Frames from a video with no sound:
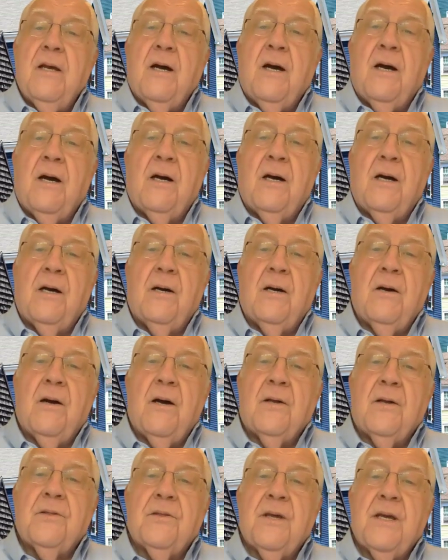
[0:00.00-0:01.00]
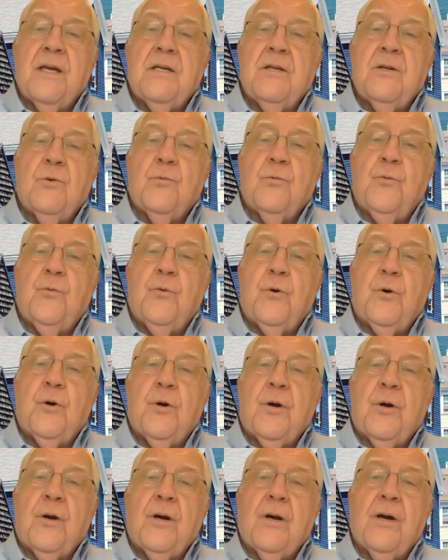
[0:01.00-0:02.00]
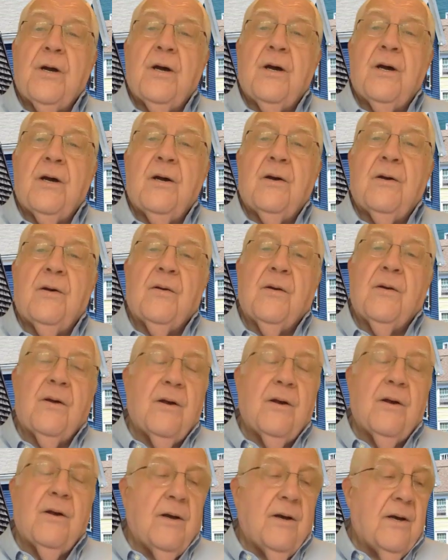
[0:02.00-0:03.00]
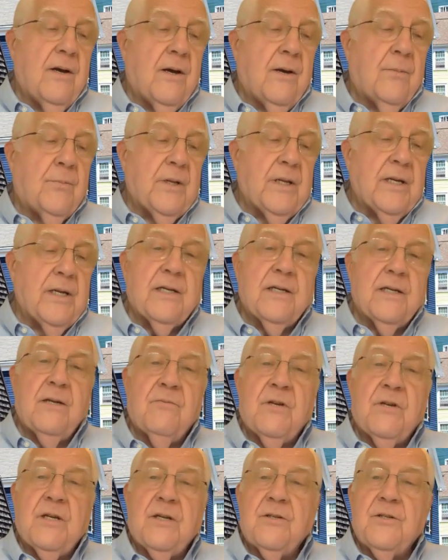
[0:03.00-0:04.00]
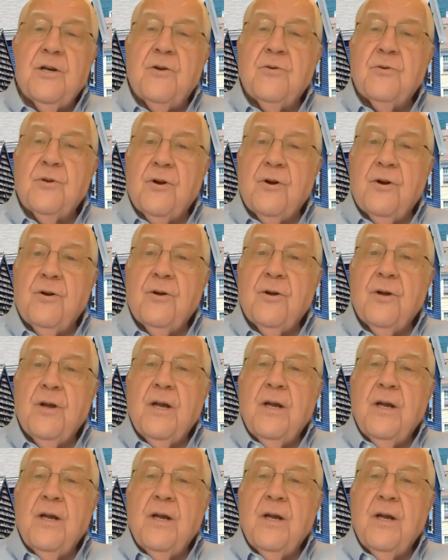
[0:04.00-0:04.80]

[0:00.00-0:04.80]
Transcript: Uh, a thank you for uh, a planned giving donor